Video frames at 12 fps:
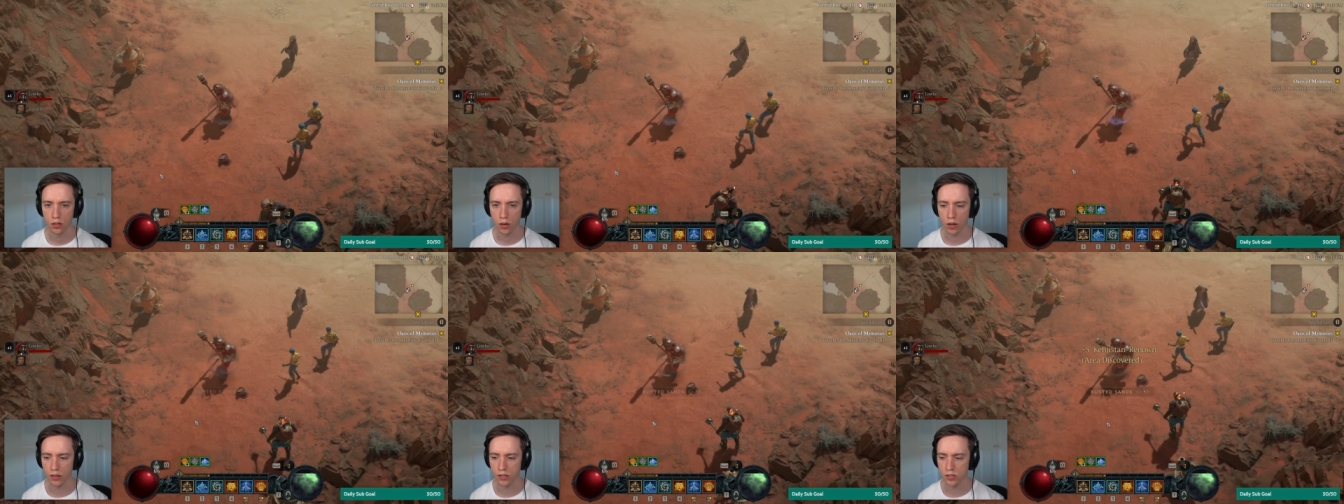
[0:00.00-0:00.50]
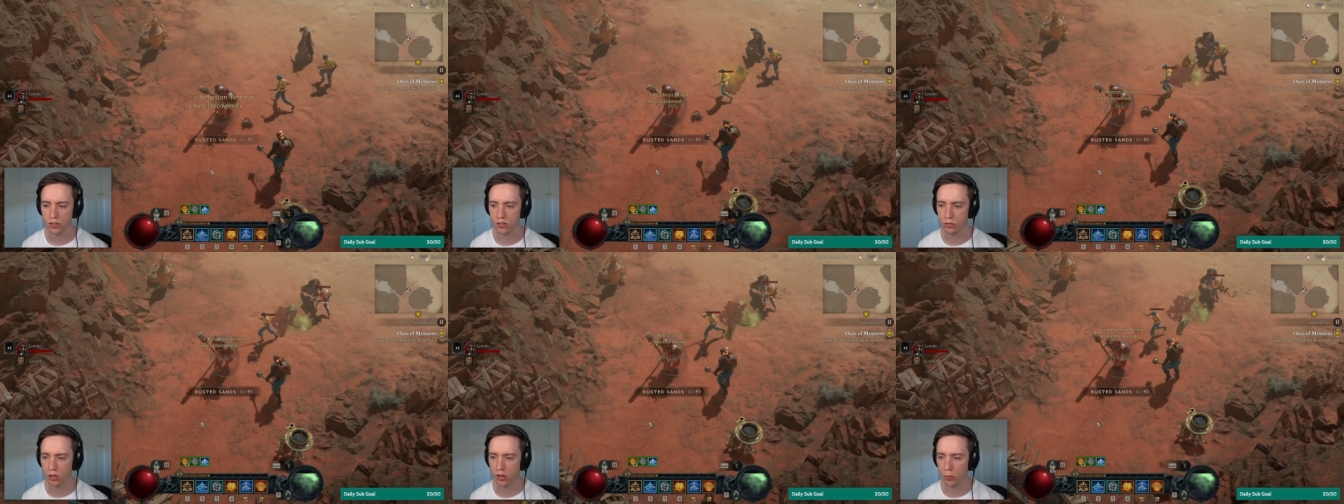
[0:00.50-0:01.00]
Okay, this
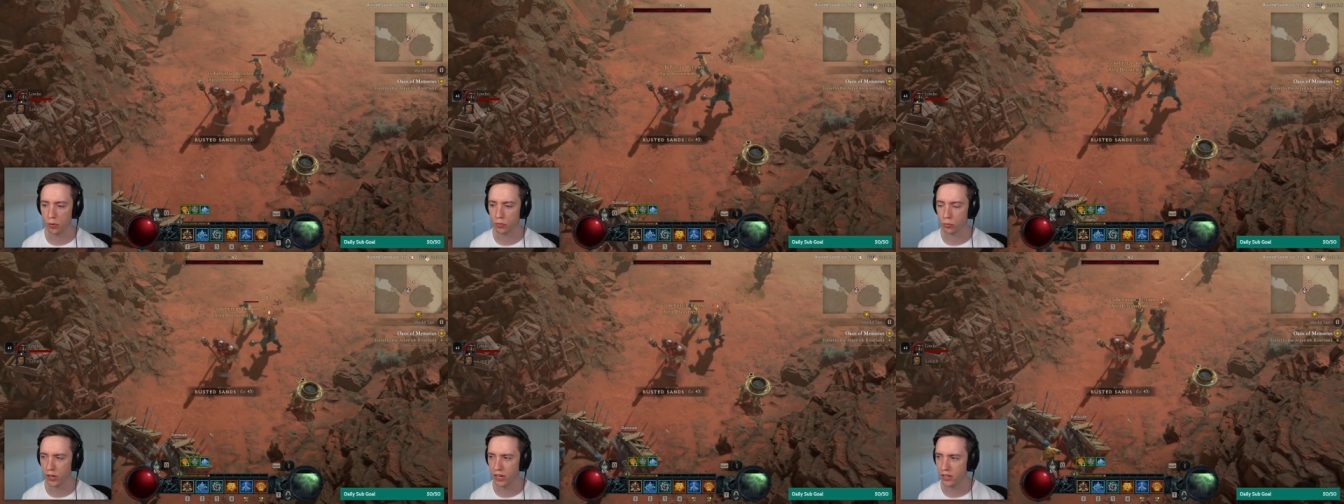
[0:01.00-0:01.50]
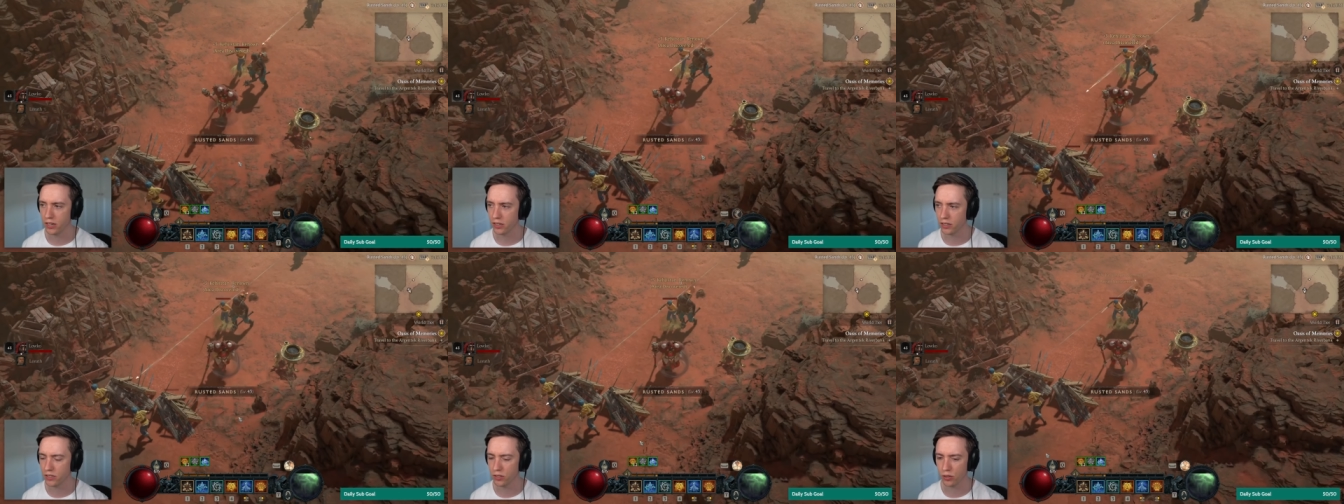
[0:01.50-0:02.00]
is a little bit red.
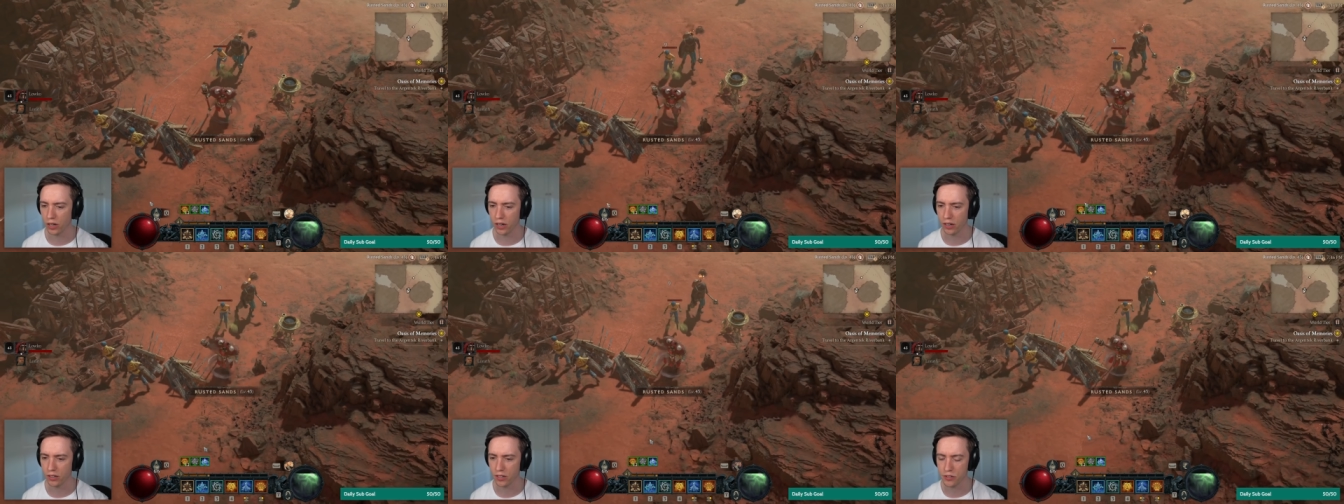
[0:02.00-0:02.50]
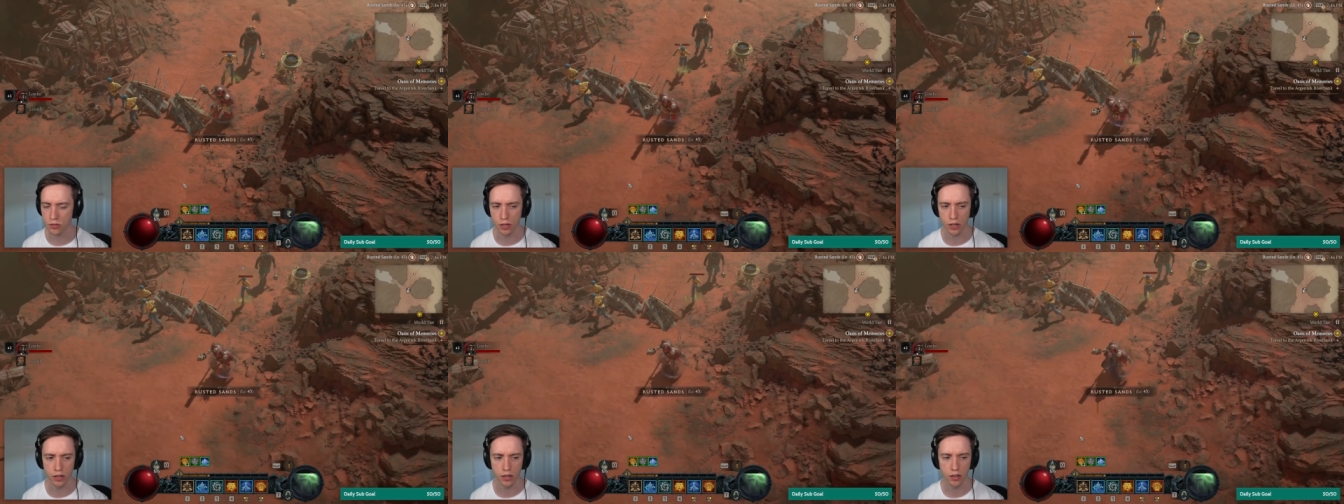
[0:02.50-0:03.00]
That's okay, that's okay.